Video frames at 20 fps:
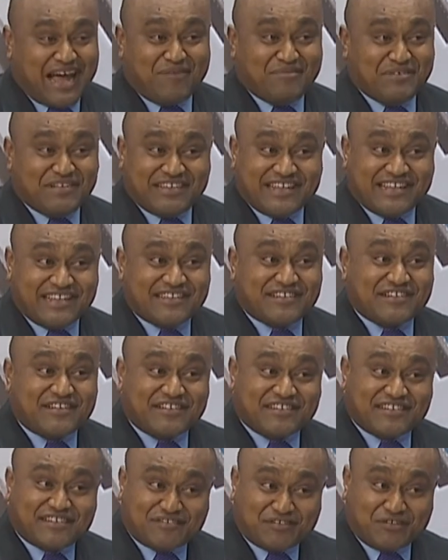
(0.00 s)
I'm just saying this
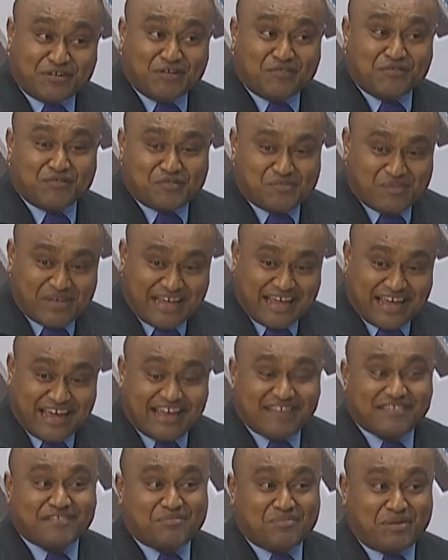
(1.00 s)
because it's good for me
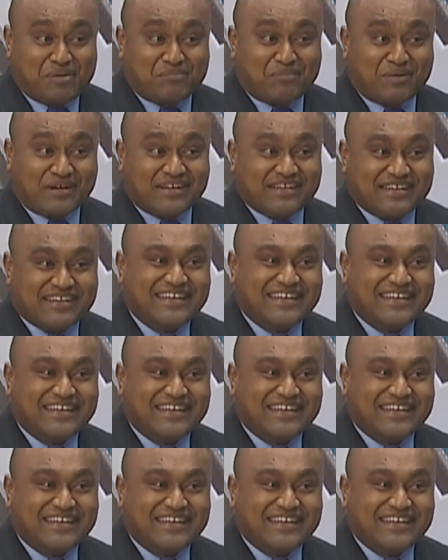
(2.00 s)
as a member.